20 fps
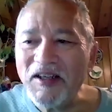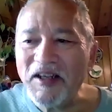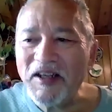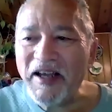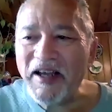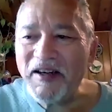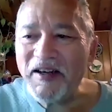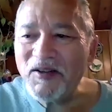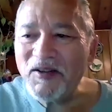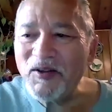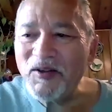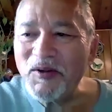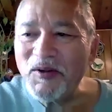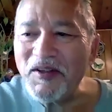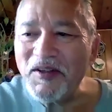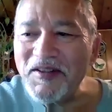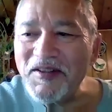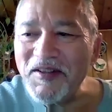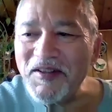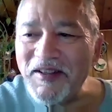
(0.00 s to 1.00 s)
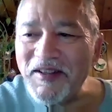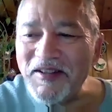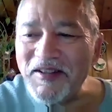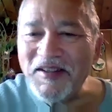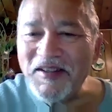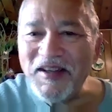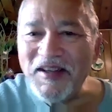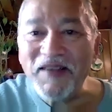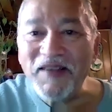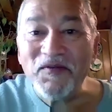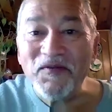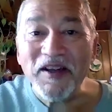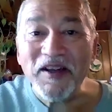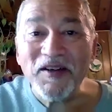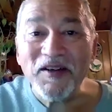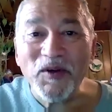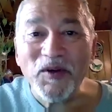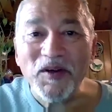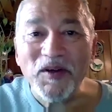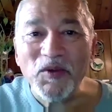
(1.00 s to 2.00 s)
anecdote that's that's I
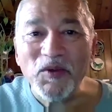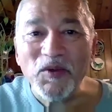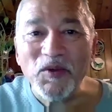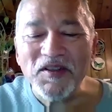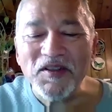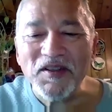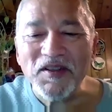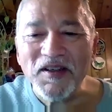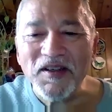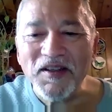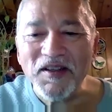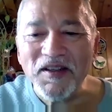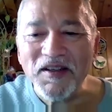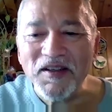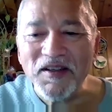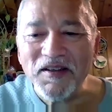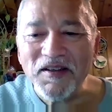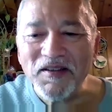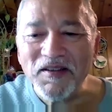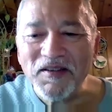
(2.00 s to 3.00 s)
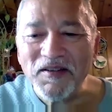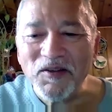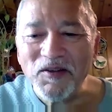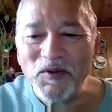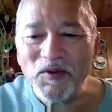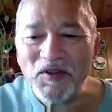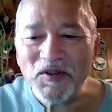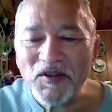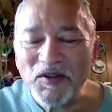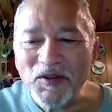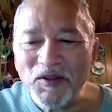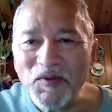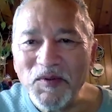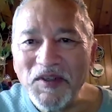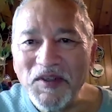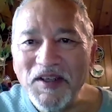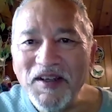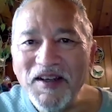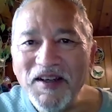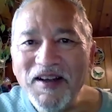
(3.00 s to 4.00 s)
find quite amusing, and I think you will too.
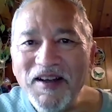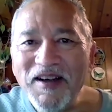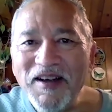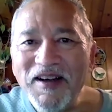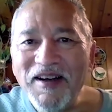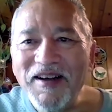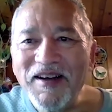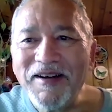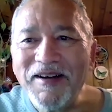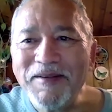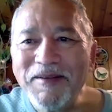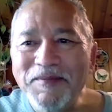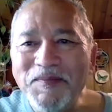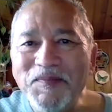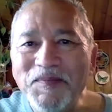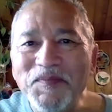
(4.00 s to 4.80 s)
Um,